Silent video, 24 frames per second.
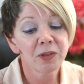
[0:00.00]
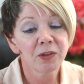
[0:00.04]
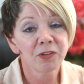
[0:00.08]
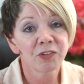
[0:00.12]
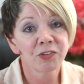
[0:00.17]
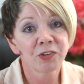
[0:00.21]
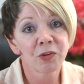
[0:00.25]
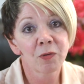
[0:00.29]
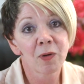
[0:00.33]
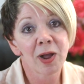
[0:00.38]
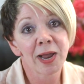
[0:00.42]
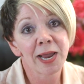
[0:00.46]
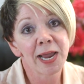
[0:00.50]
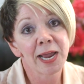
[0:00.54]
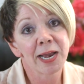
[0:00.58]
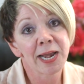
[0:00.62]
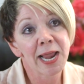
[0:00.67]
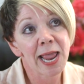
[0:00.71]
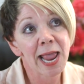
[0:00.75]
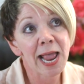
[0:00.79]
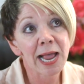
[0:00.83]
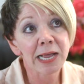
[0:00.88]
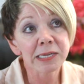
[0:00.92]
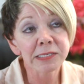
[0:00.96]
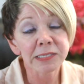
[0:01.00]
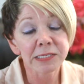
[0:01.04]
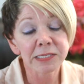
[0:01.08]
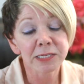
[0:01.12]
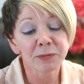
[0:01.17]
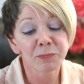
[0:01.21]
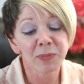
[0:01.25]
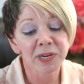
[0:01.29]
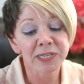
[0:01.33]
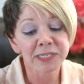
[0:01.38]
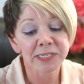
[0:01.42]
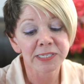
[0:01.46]
So I had asked
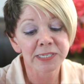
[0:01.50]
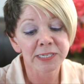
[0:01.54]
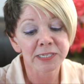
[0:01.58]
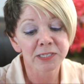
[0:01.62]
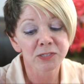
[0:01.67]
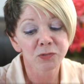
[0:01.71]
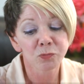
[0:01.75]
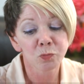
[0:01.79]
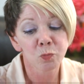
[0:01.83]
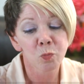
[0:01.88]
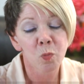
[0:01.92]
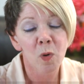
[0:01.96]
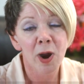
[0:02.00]
him, I says,